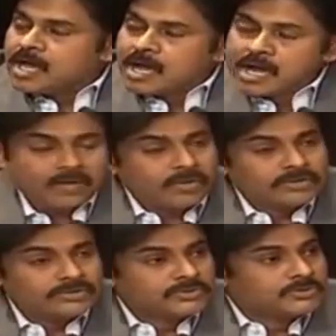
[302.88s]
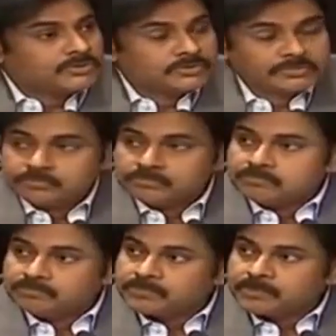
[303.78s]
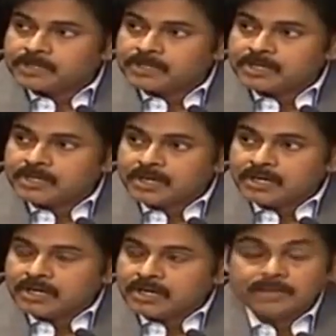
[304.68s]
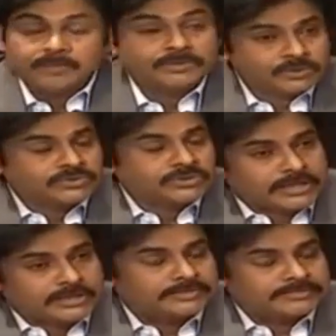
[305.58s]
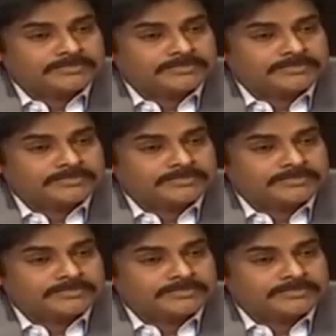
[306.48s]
and I wanted to commit suicide.